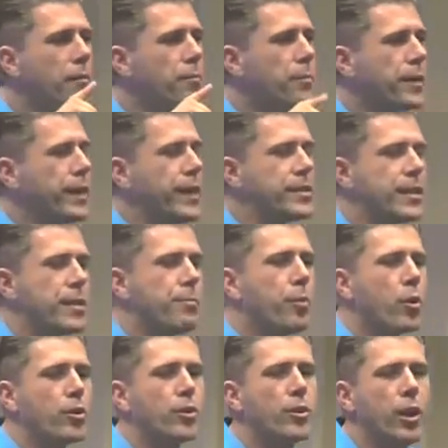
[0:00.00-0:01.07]
But here's an
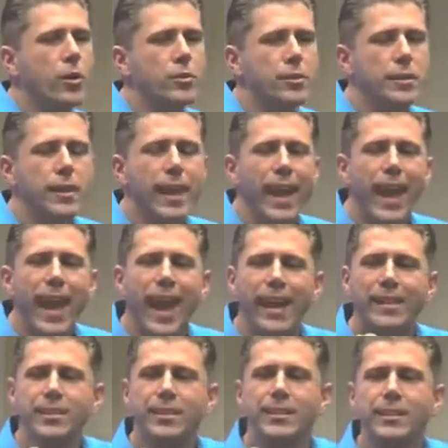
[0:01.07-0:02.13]
important note
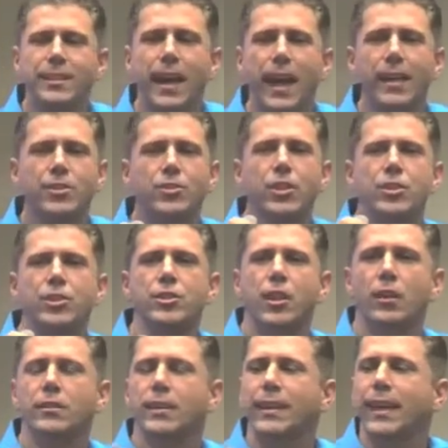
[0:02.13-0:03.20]
exercise does
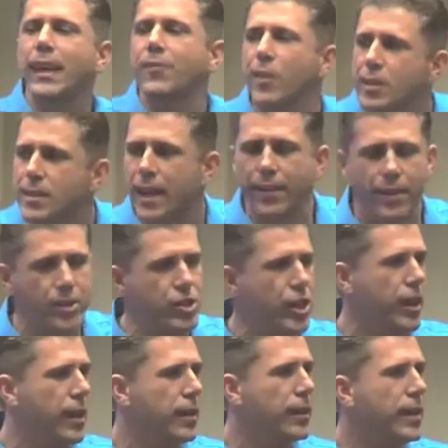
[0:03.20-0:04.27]
not give us
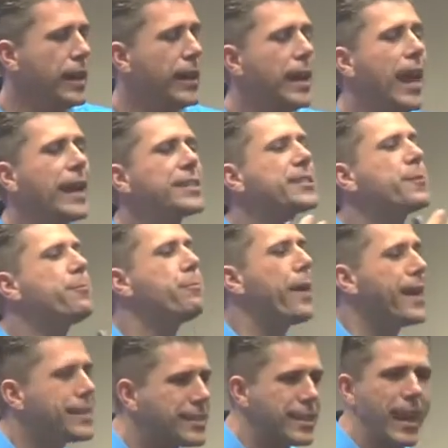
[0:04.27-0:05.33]
energy, it
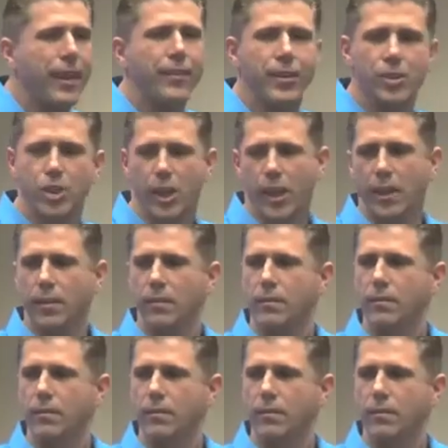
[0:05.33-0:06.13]
expends energy.